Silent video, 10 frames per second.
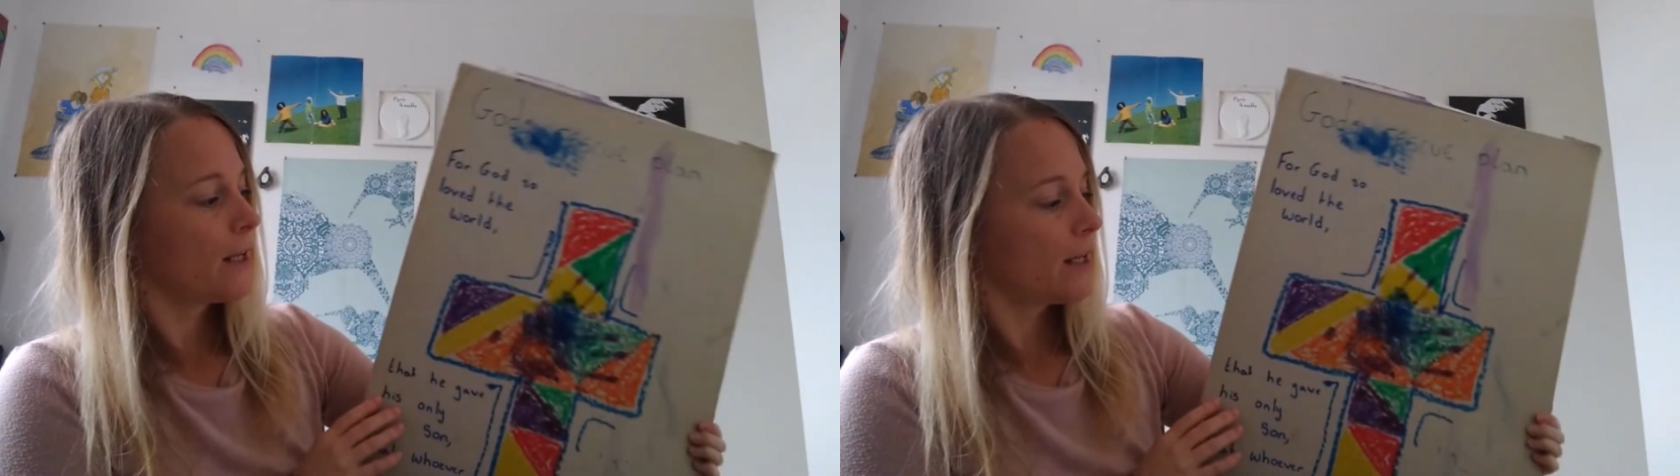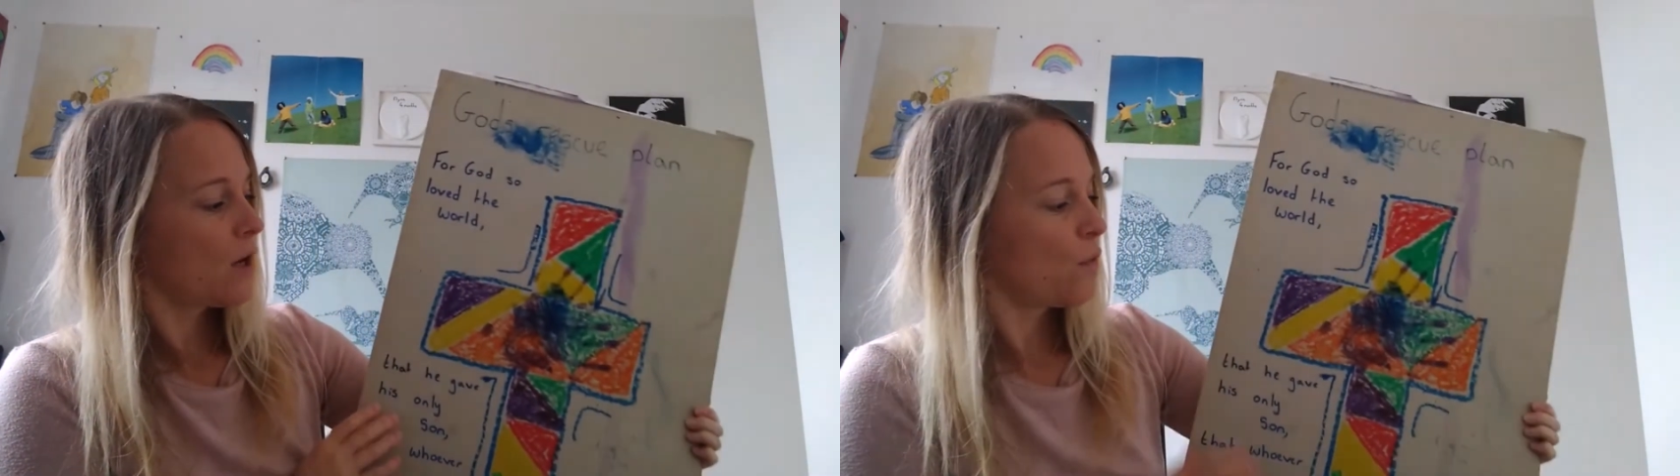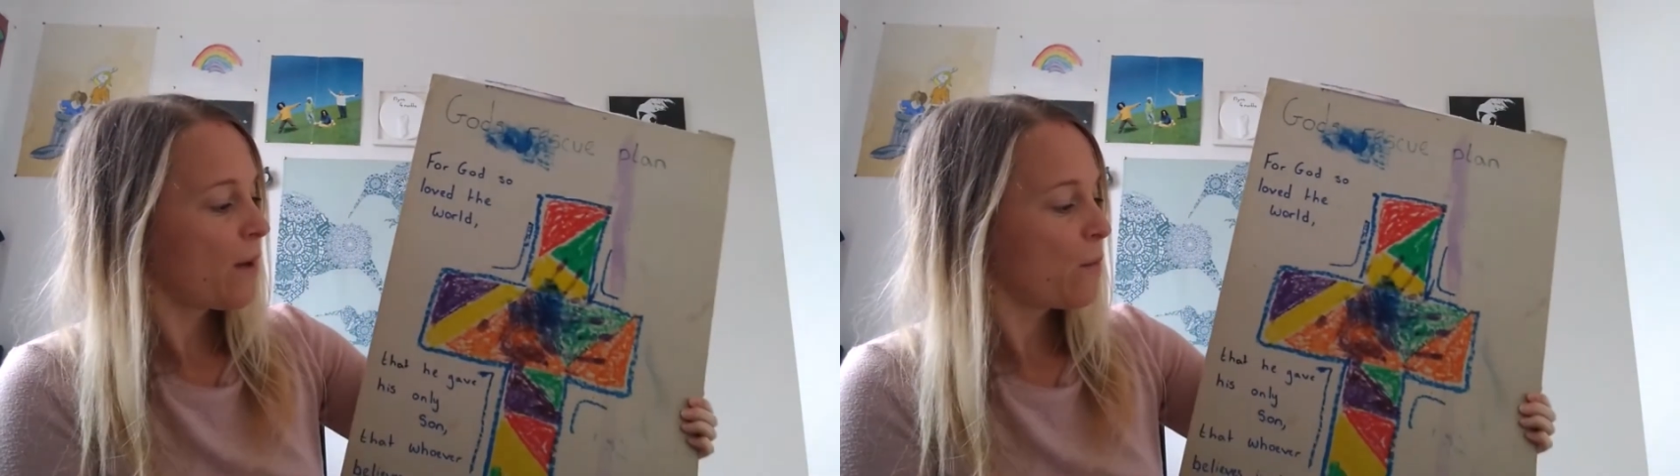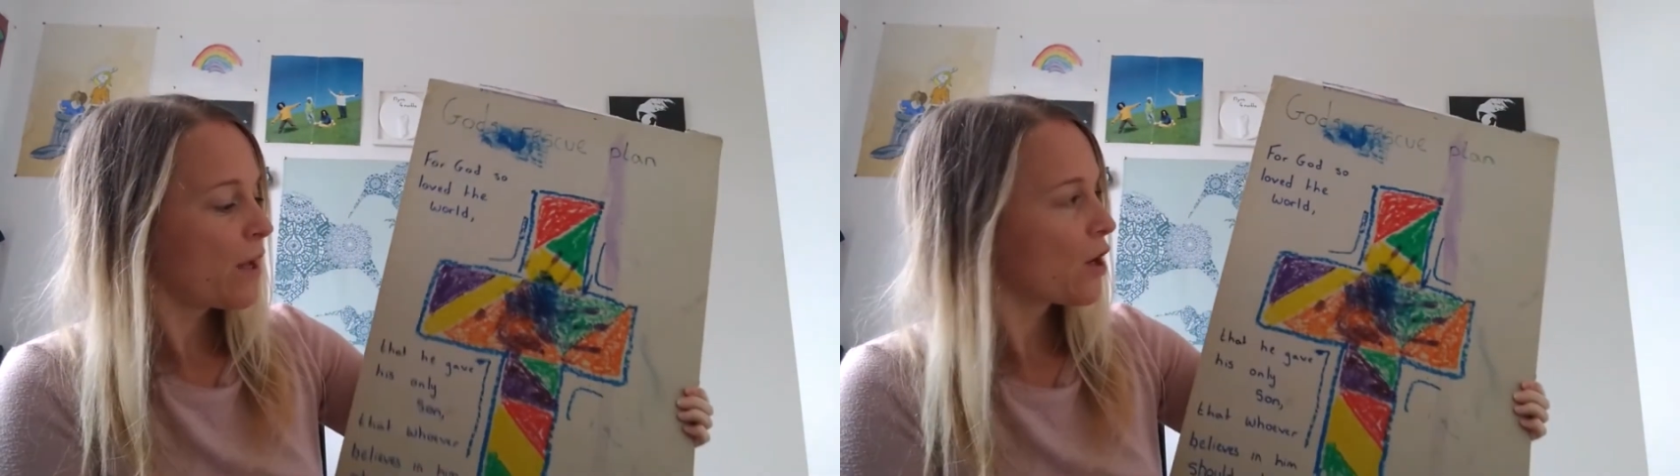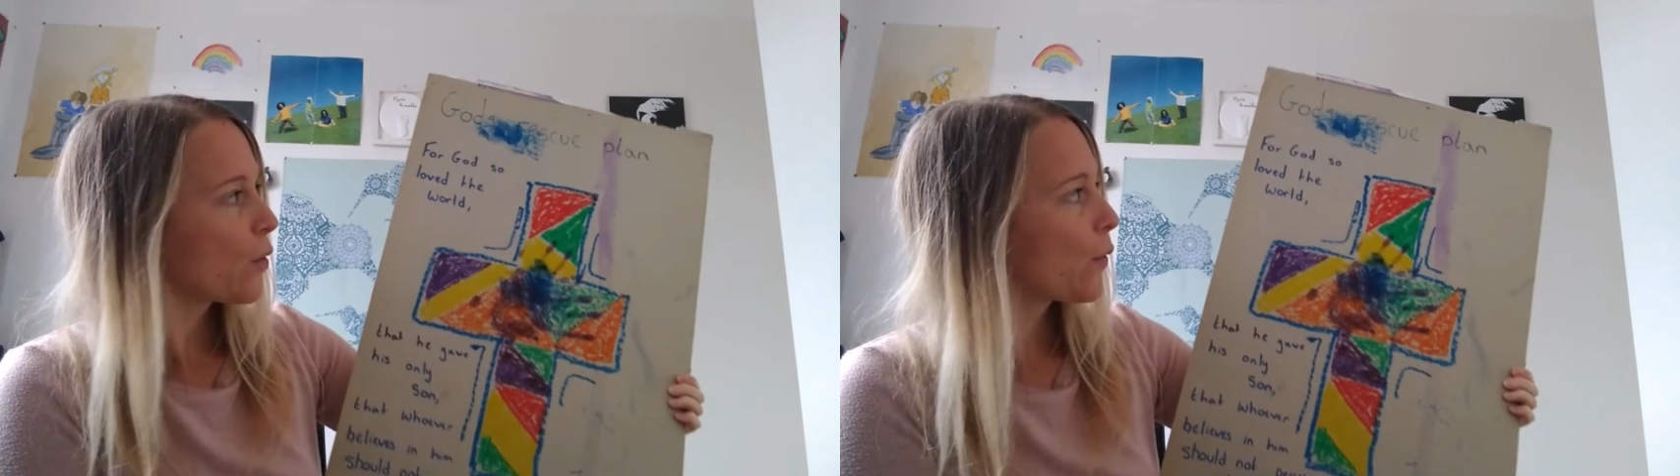Now, when
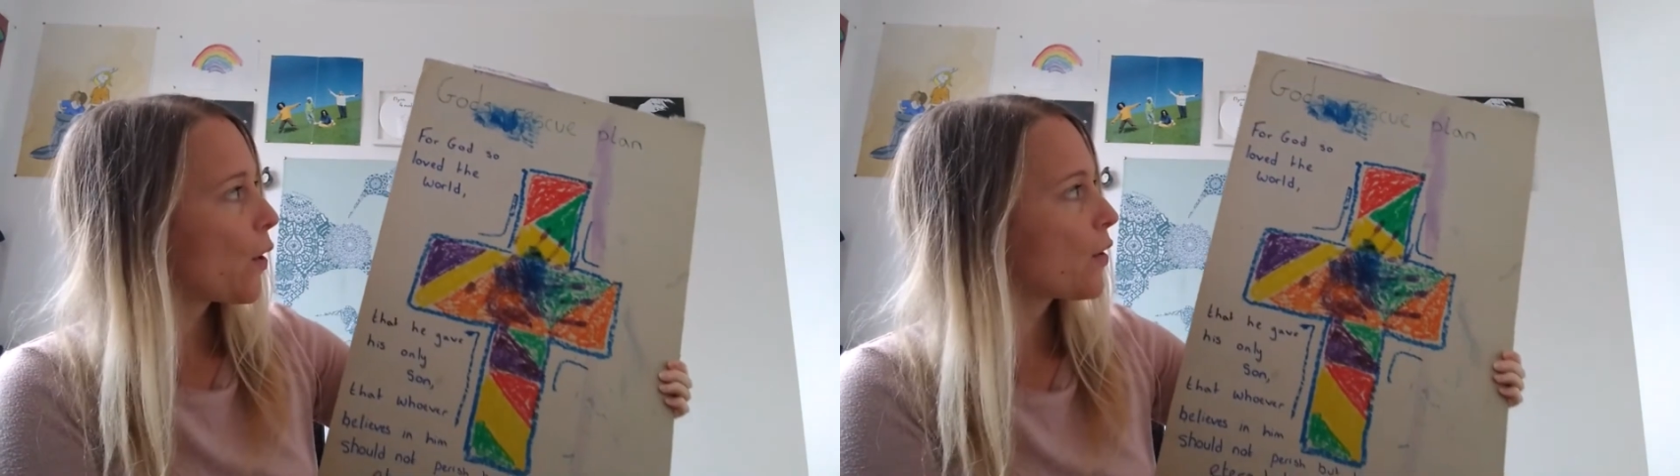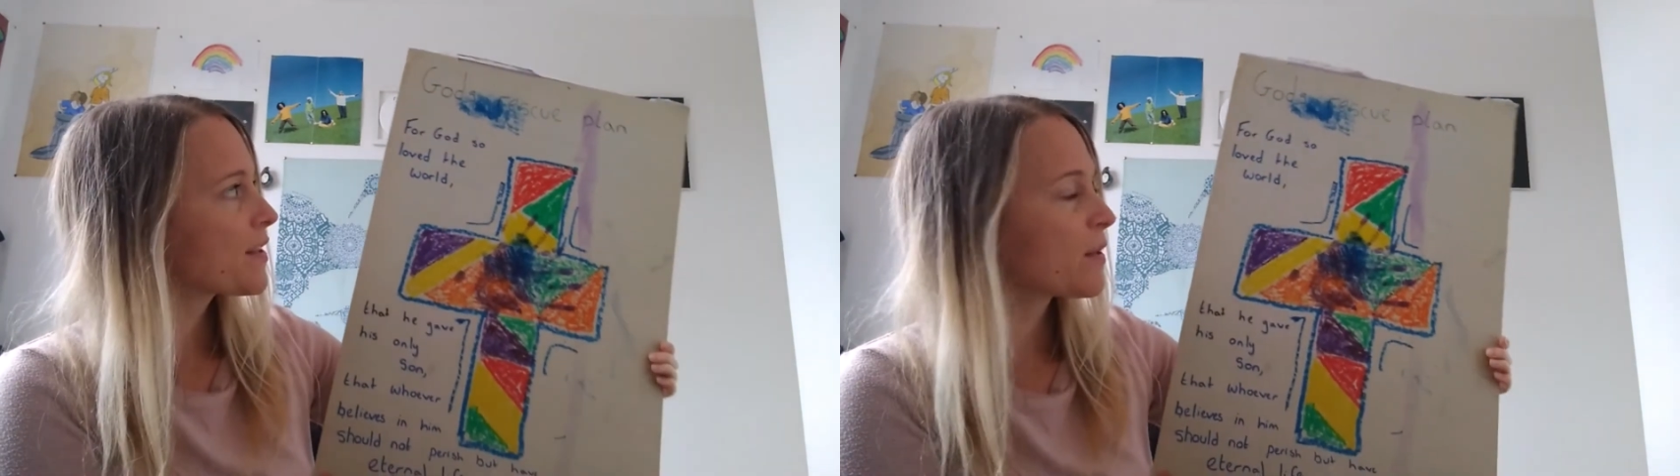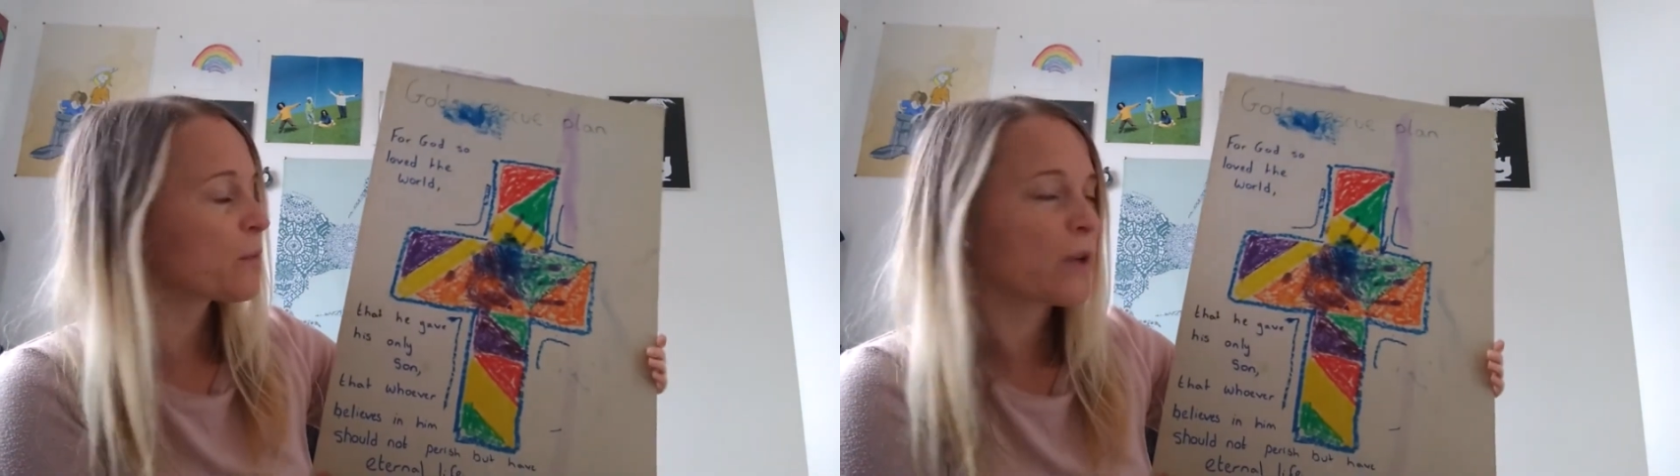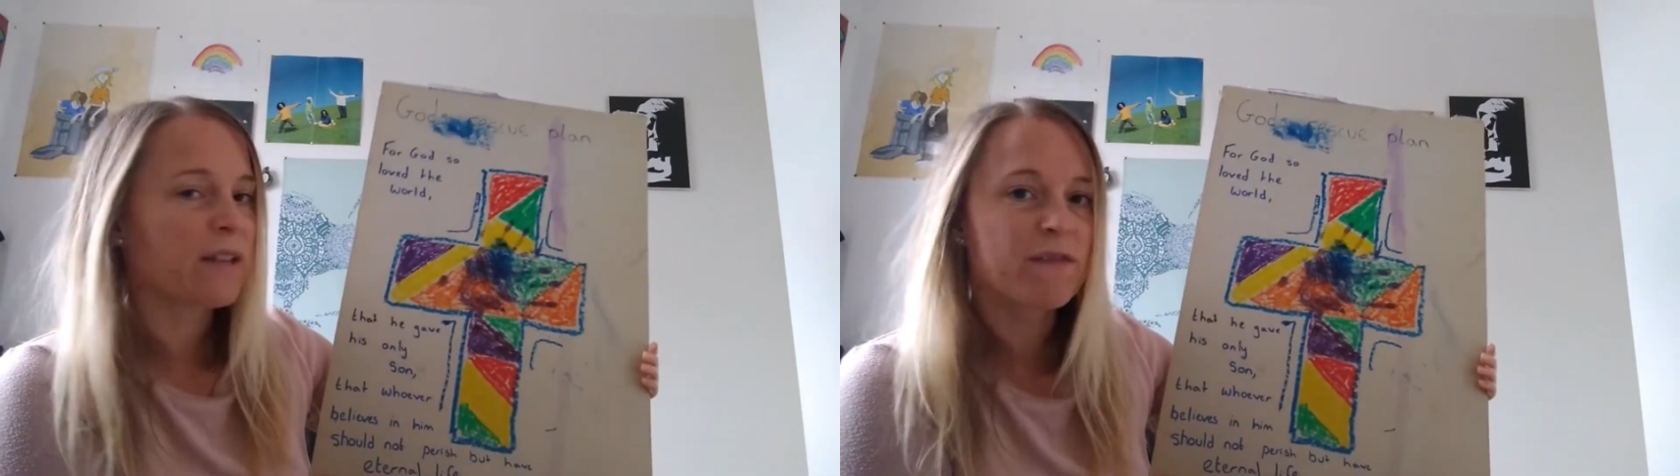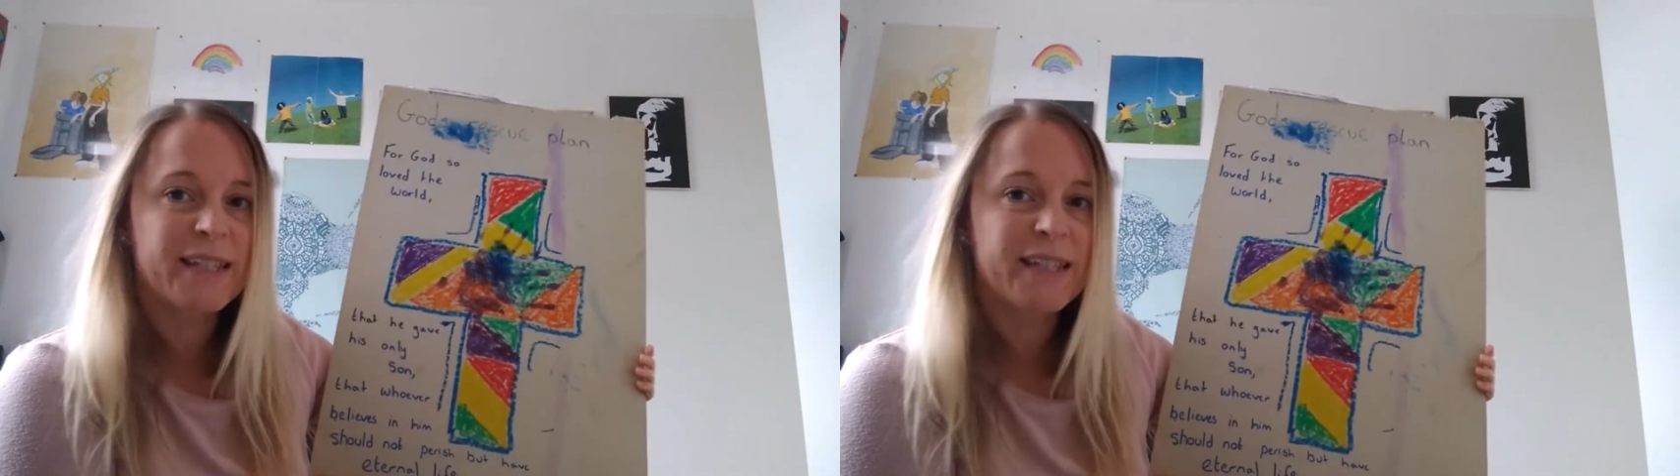we're cross and we've